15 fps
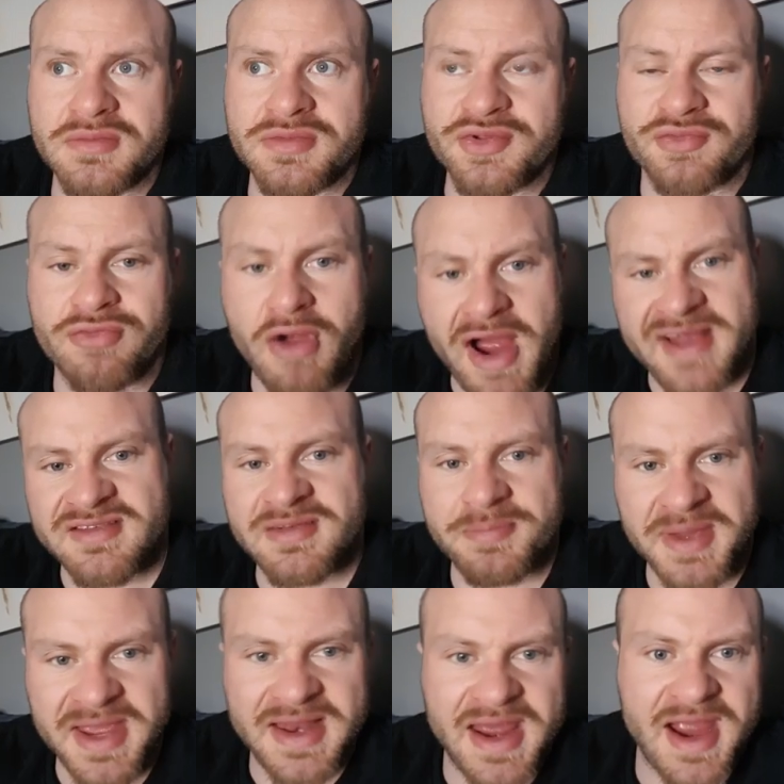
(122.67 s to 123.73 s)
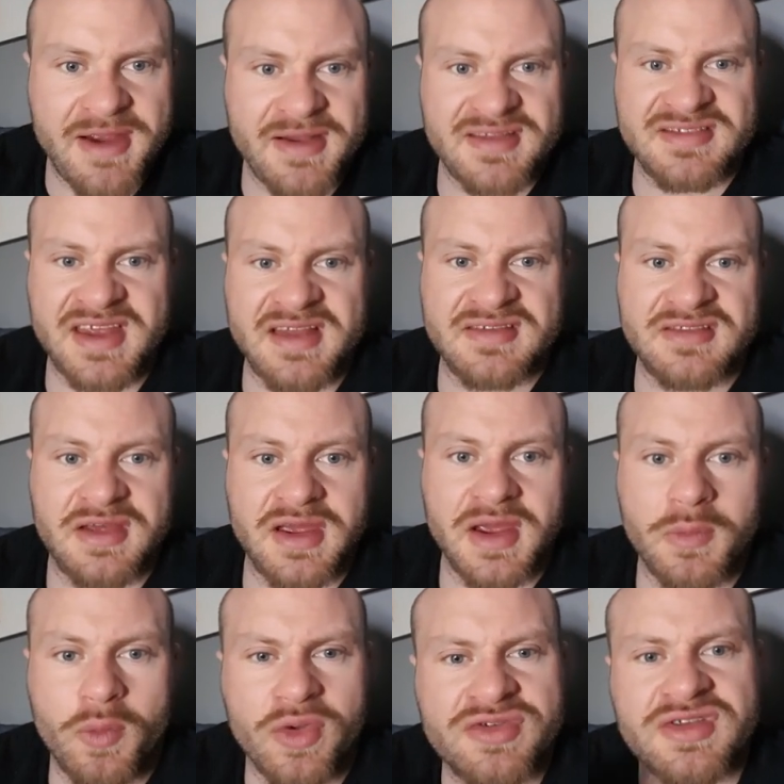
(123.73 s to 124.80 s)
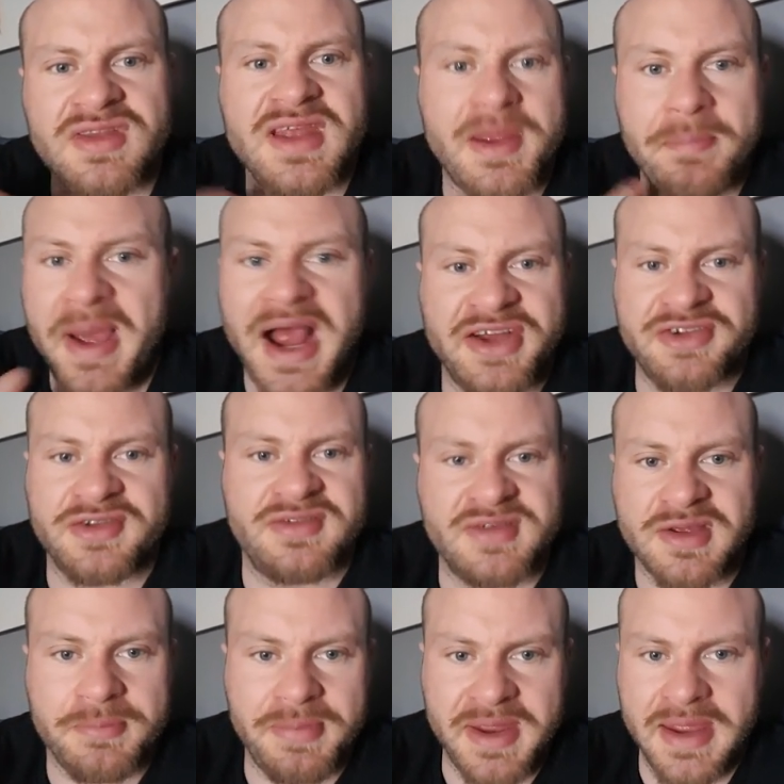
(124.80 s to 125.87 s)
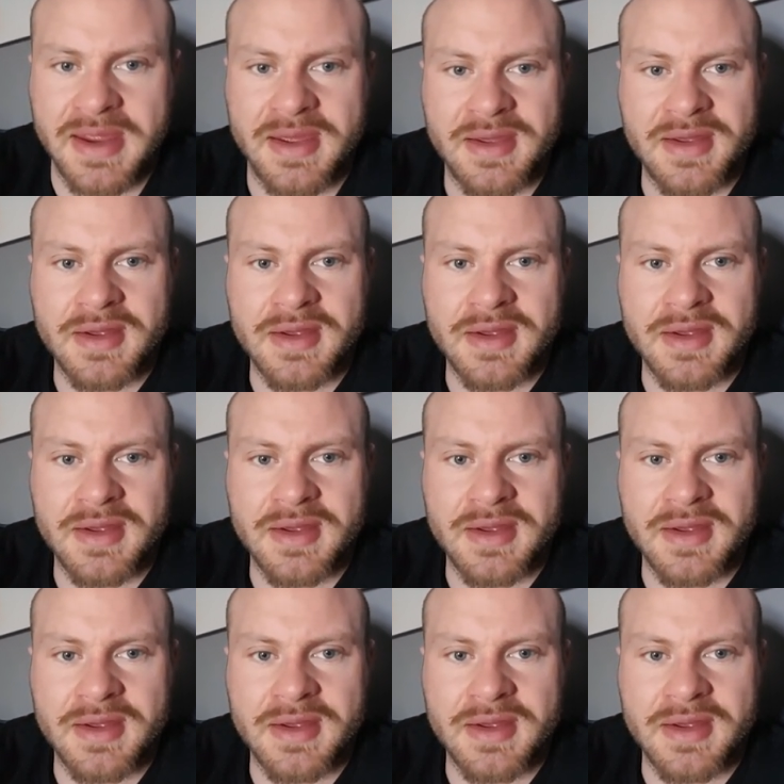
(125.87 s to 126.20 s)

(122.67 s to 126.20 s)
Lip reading: the right to be there, in a sense that it wasn't their passion to compete.